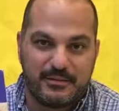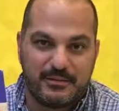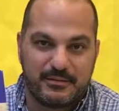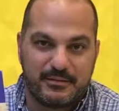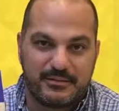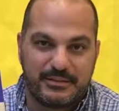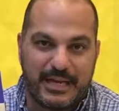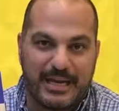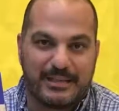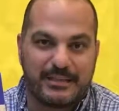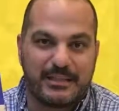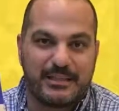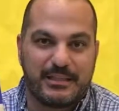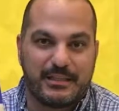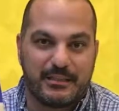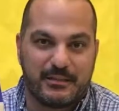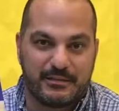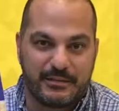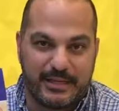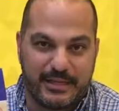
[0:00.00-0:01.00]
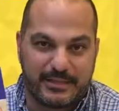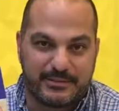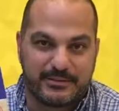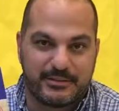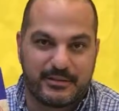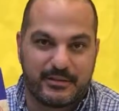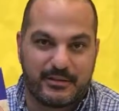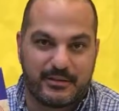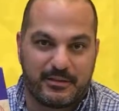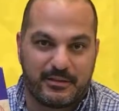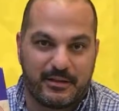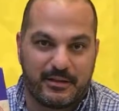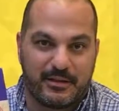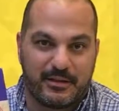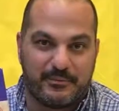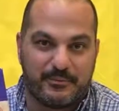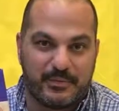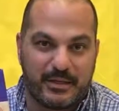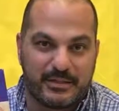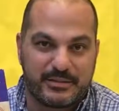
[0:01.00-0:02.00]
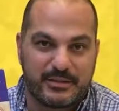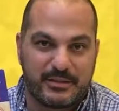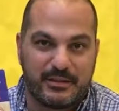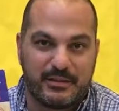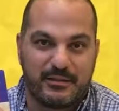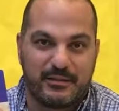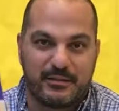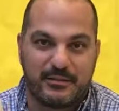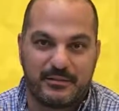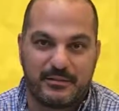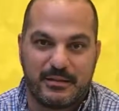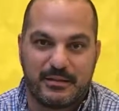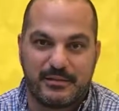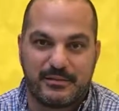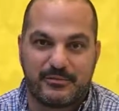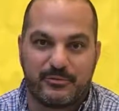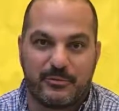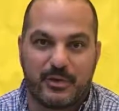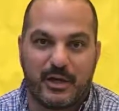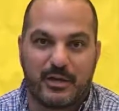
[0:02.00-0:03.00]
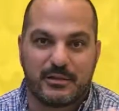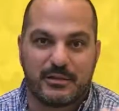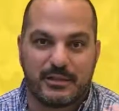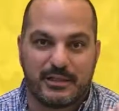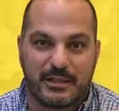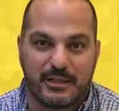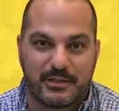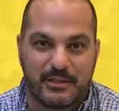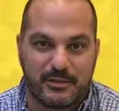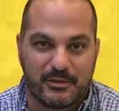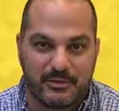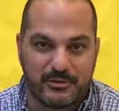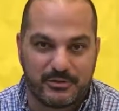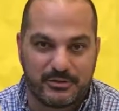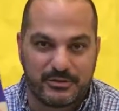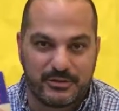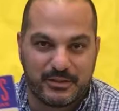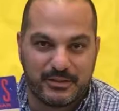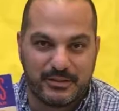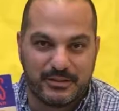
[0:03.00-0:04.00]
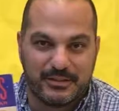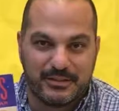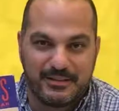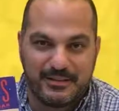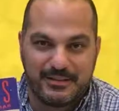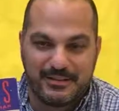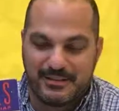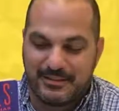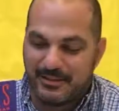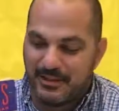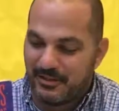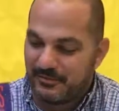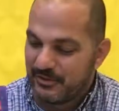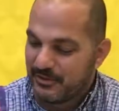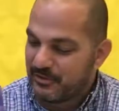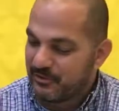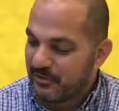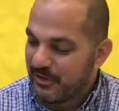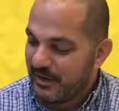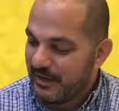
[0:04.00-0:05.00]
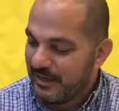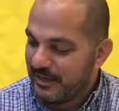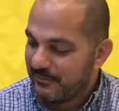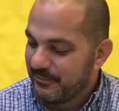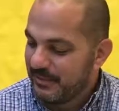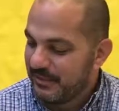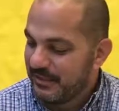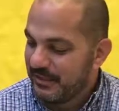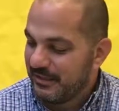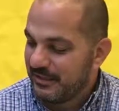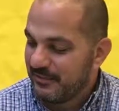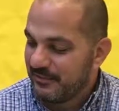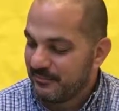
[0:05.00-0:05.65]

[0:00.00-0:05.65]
Stanley Yelnats here, as he is wrongly accused of a crime, and